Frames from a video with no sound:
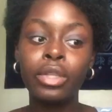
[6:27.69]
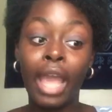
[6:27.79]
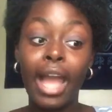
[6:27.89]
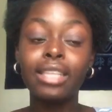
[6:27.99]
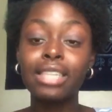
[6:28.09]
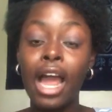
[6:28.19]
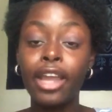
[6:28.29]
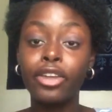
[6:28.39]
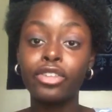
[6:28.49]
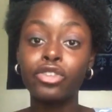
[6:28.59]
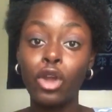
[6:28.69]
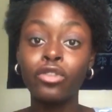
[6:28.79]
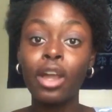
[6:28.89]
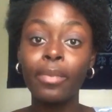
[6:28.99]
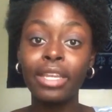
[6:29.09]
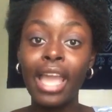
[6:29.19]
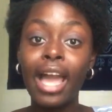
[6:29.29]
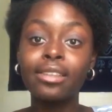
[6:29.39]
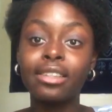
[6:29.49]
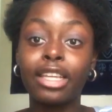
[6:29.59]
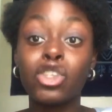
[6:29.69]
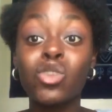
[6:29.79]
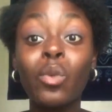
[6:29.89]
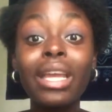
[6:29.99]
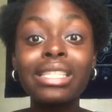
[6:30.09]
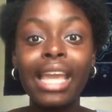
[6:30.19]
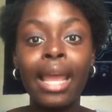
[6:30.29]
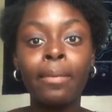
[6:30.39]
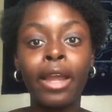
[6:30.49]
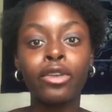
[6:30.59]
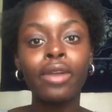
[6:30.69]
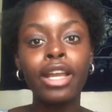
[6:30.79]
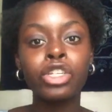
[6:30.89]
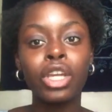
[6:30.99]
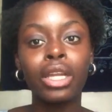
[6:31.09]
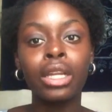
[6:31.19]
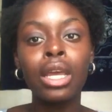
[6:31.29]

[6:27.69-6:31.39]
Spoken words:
cast iron stovetop that he has and like swings it in my direction.